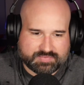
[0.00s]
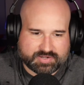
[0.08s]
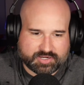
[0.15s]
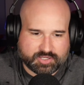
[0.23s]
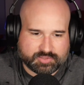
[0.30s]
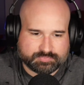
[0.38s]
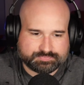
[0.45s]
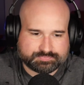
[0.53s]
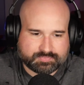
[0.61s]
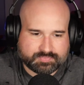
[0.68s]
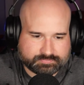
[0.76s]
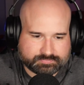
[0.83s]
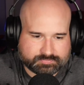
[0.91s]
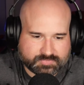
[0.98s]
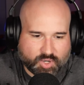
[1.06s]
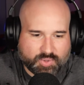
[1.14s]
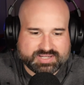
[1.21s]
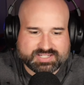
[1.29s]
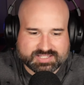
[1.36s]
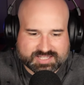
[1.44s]
it home.
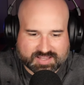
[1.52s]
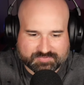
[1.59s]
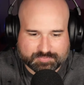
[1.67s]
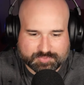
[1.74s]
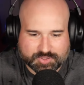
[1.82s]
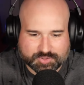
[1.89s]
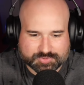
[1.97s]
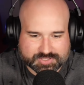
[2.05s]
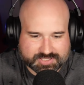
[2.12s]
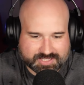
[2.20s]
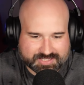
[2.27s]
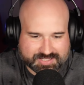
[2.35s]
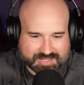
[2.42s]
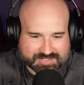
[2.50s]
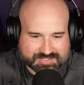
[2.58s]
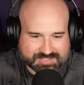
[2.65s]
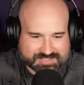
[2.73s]
Oh, he does have goons. I, I didn't